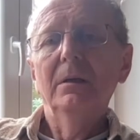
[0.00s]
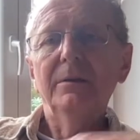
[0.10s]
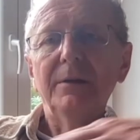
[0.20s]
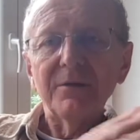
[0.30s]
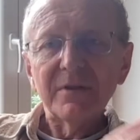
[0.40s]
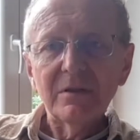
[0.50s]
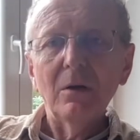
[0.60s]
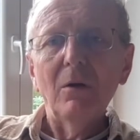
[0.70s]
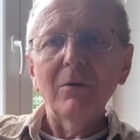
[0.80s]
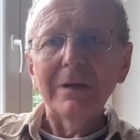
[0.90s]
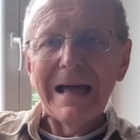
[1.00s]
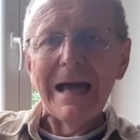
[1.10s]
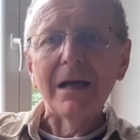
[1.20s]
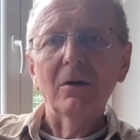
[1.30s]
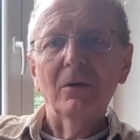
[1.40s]
There is no
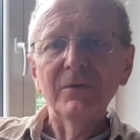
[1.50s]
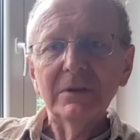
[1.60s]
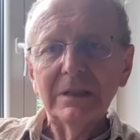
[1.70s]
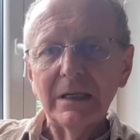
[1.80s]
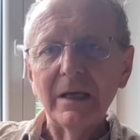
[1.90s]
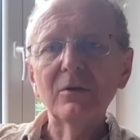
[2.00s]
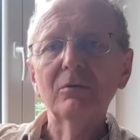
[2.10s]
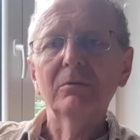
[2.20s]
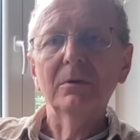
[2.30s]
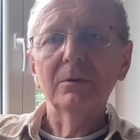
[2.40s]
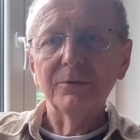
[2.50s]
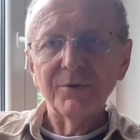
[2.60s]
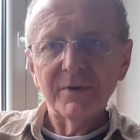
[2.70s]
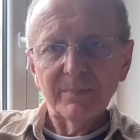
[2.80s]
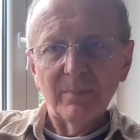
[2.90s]
lack of intellectual
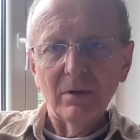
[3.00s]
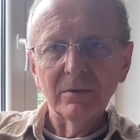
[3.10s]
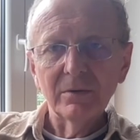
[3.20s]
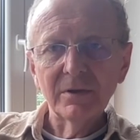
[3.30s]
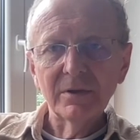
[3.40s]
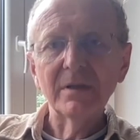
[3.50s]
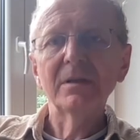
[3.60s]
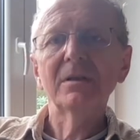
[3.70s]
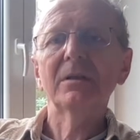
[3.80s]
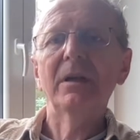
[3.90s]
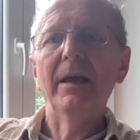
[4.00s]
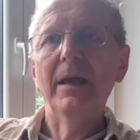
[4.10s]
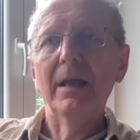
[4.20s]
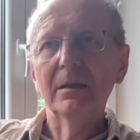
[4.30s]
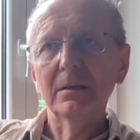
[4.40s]
responses
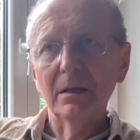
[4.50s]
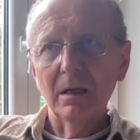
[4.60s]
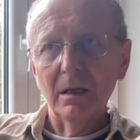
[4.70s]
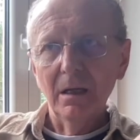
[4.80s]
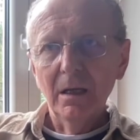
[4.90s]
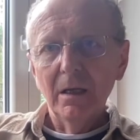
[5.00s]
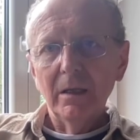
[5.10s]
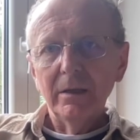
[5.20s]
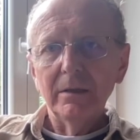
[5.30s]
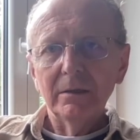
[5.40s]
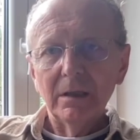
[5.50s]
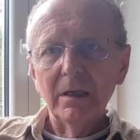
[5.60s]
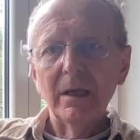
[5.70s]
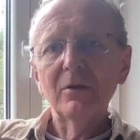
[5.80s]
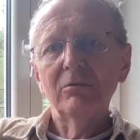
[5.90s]
and uh,
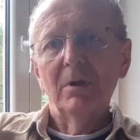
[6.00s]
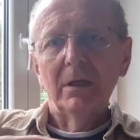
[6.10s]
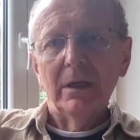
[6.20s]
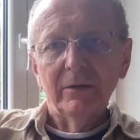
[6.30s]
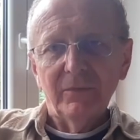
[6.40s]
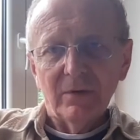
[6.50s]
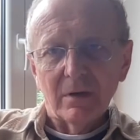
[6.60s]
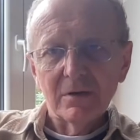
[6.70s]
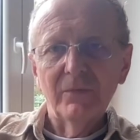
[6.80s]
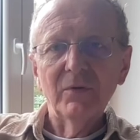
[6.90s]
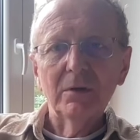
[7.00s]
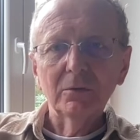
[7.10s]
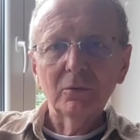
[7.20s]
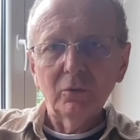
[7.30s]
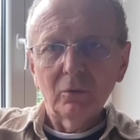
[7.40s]
intellectual and
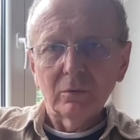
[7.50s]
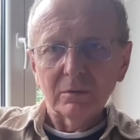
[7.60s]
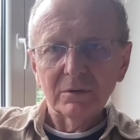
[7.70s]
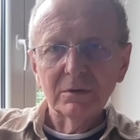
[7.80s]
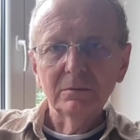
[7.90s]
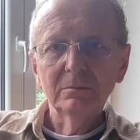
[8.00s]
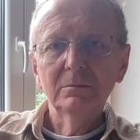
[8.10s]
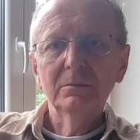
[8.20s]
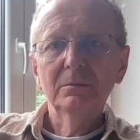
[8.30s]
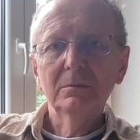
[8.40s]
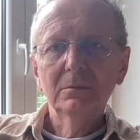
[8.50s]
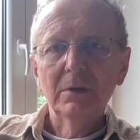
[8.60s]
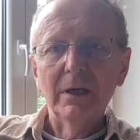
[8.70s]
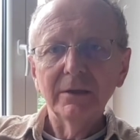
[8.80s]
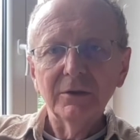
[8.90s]
philosophical tools,
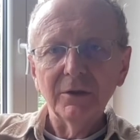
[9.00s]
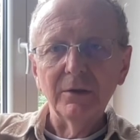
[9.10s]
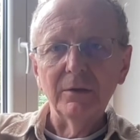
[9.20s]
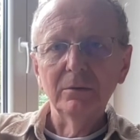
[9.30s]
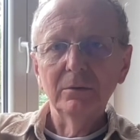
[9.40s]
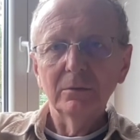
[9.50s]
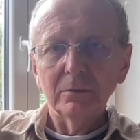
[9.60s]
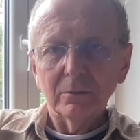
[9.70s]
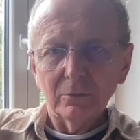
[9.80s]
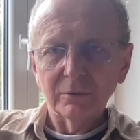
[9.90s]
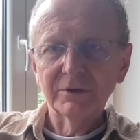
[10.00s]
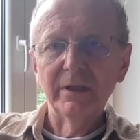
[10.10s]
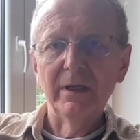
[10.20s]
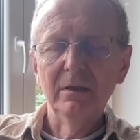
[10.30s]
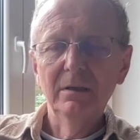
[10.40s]
I dare to
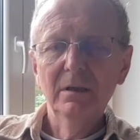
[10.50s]
say.